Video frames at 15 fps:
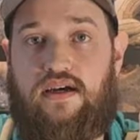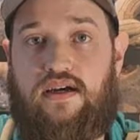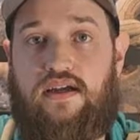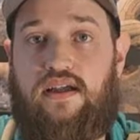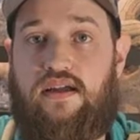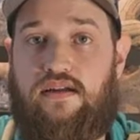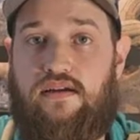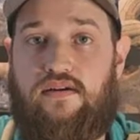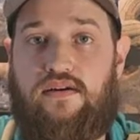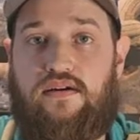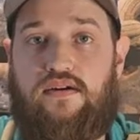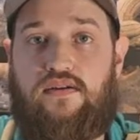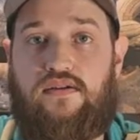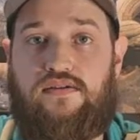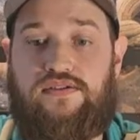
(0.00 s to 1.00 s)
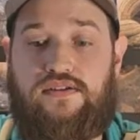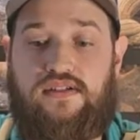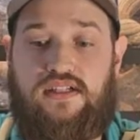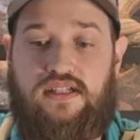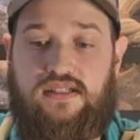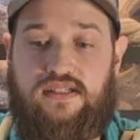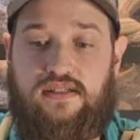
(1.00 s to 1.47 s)
in your enclosure
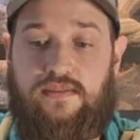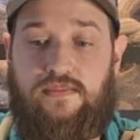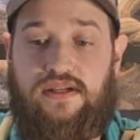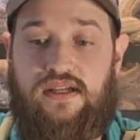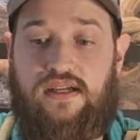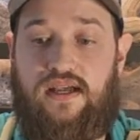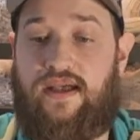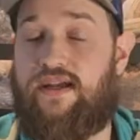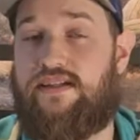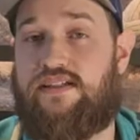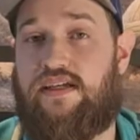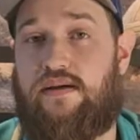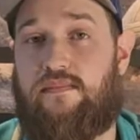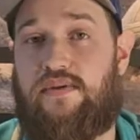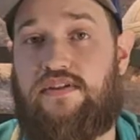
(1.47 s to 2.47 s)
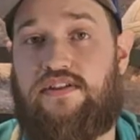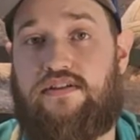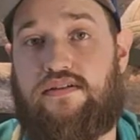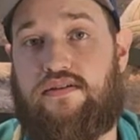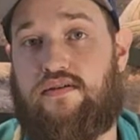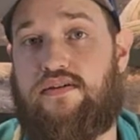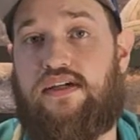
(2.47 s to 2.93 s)
needs to be a temperature
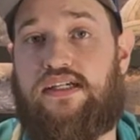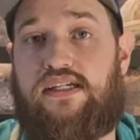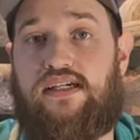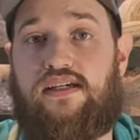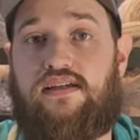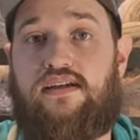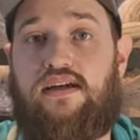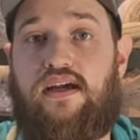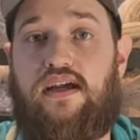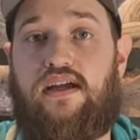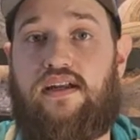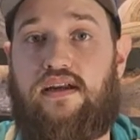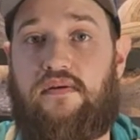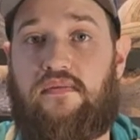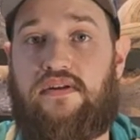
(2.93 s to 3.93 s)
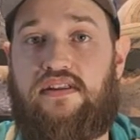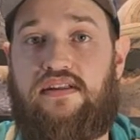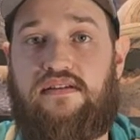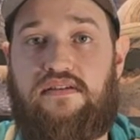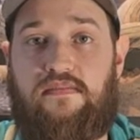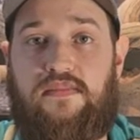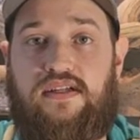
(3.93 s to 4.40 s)
gradient. Now what
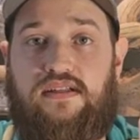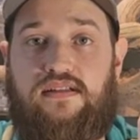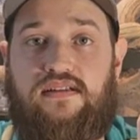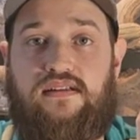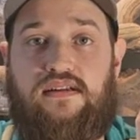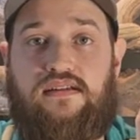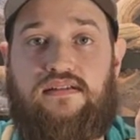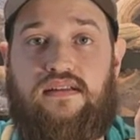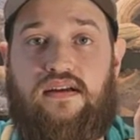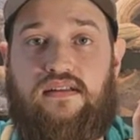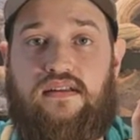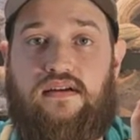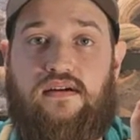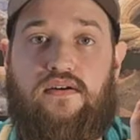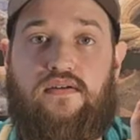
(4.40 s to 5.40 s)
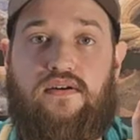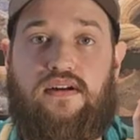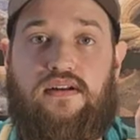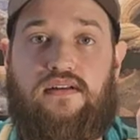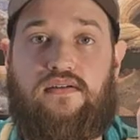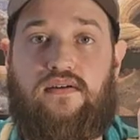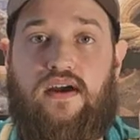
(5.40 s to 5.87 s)
this means is that they're
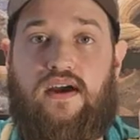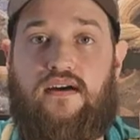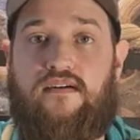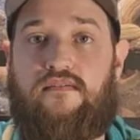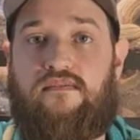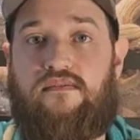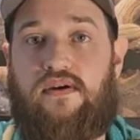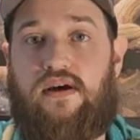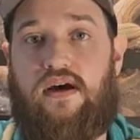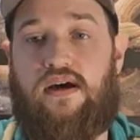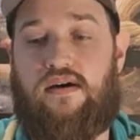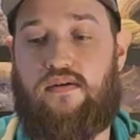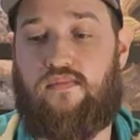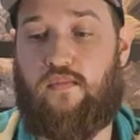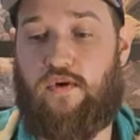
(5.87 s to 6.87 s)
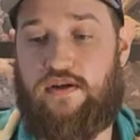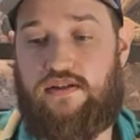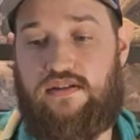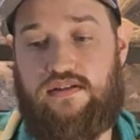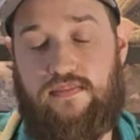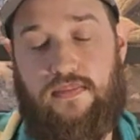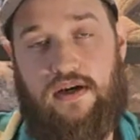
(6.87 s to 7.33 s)
going to have one
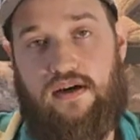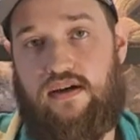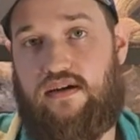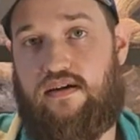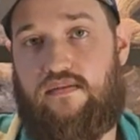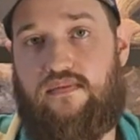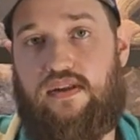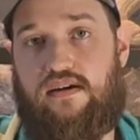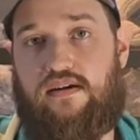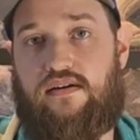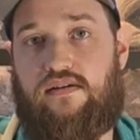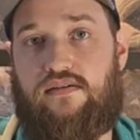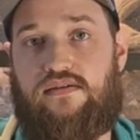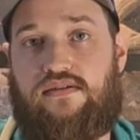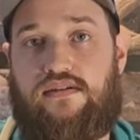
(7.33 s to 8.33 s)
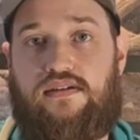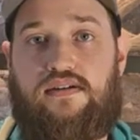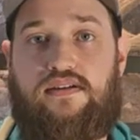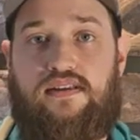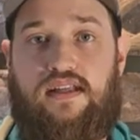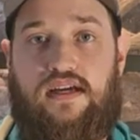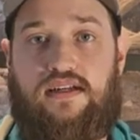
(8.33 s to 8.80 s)
spot of the
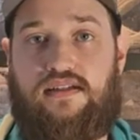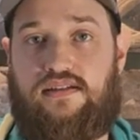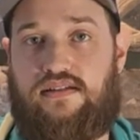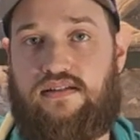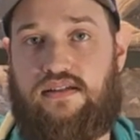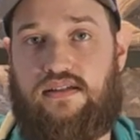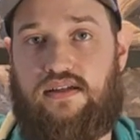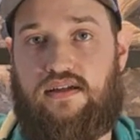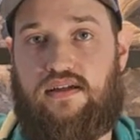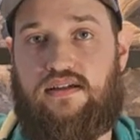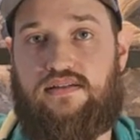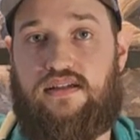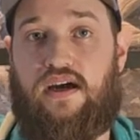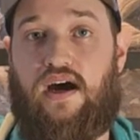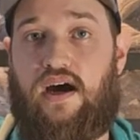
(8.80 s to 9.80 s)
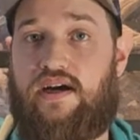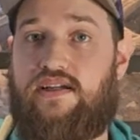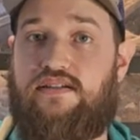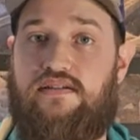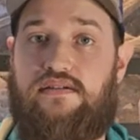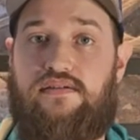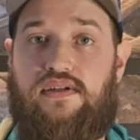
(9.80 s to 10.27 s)
enclosure that is as hot
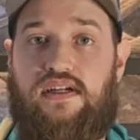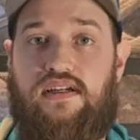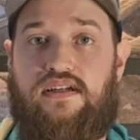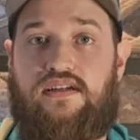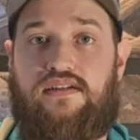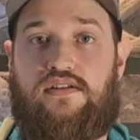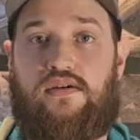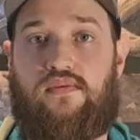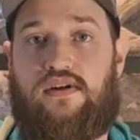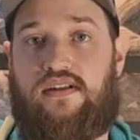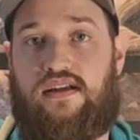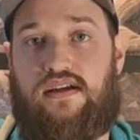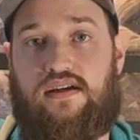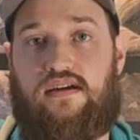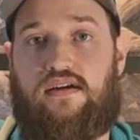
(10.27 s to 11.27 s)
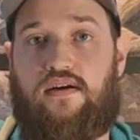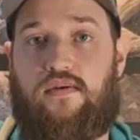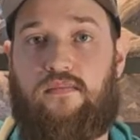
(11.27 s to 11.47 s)
as you need it to where they can go